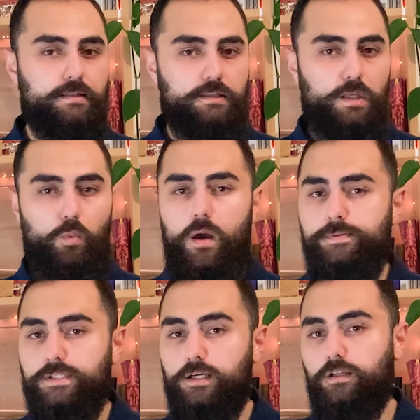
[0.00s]
The
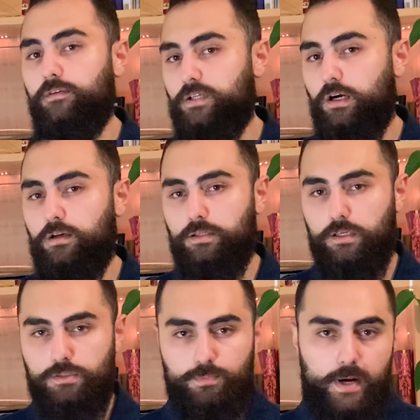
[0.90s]
website of an
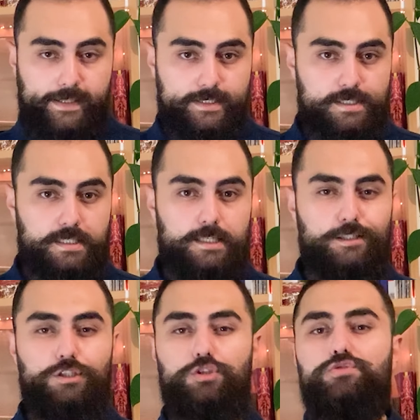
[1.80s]
architecture practice
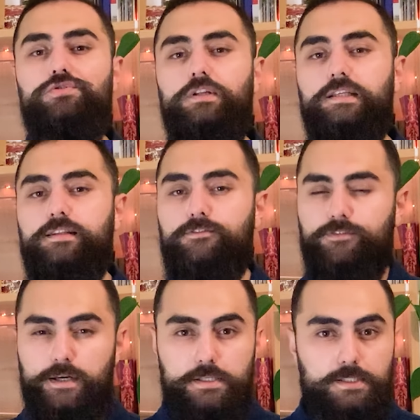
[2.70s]
is usually the
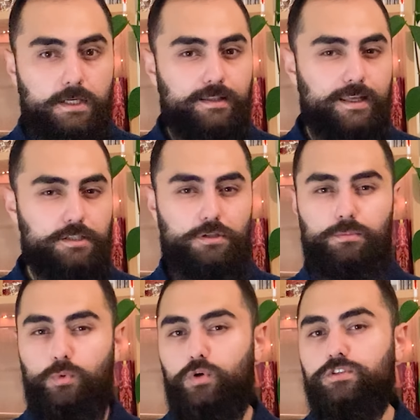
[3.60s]
first
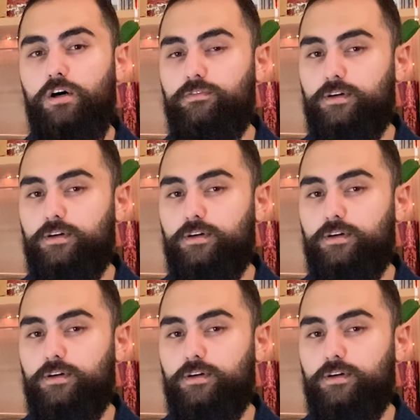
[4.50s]
connection point of a